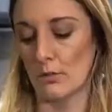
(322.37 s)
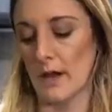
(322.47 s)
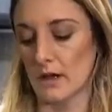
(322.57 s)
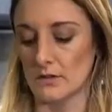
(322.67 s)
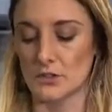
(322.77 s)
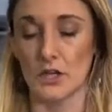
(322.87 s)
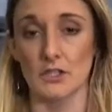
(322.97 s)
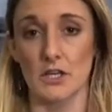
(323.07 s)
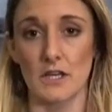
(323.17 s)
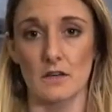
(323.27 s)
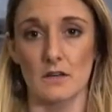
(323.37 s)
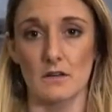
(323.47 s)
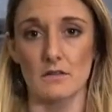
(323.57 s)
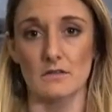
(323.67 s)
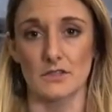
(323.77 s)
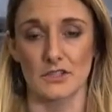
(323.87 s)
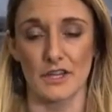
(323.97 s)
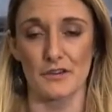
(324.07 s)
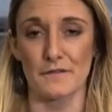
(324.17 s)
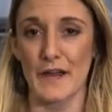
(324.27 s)
back on the charging handle, just
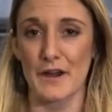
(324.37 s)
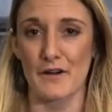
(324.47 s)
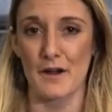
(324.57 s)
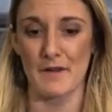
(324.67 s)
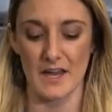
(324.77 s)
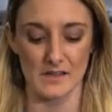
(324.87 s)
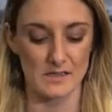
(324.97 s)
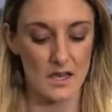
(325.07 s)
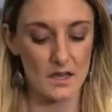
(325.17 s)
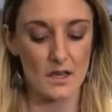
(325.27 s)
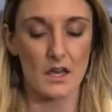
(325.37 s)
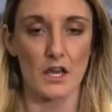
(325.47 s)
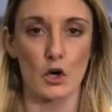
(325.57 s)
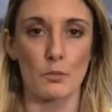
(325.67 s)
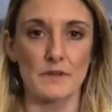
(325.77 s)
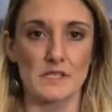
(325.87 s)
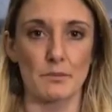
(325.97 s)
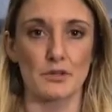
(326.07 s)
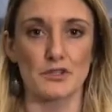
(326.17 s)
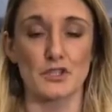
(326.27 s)
like your firearm has. It opens
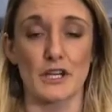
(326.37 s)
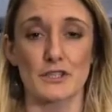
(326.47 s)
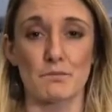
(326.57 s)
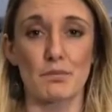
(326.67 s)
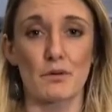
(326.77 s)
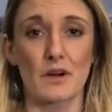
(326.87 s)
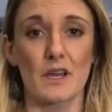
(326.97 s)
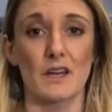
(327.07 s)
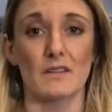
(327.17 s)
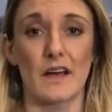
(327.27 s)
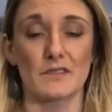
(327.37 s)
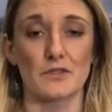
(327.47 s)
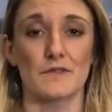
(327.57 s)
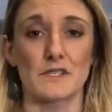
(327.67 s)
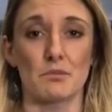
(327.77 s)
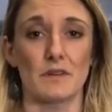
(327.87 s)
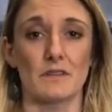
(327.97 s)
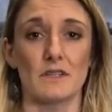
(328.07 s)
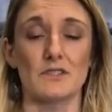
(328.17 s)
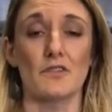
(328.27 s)
up your ejection port and allows you
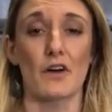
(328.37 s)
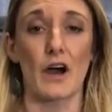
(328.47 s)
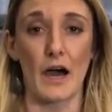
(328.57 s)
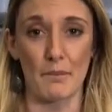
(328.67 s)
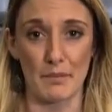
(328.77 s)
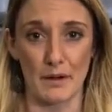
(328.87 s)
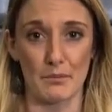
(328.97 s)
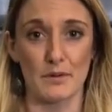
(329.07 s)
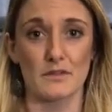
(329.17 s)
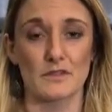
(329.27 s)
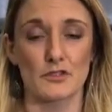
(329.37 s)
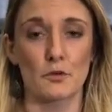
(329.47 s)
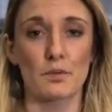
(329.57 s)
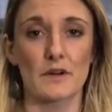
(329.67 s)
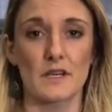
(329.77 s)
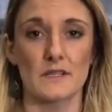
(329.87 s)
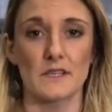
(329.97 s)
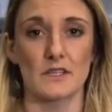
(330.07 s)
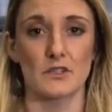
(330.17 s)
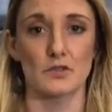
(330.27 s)
visibility to the hop-up. Super easy to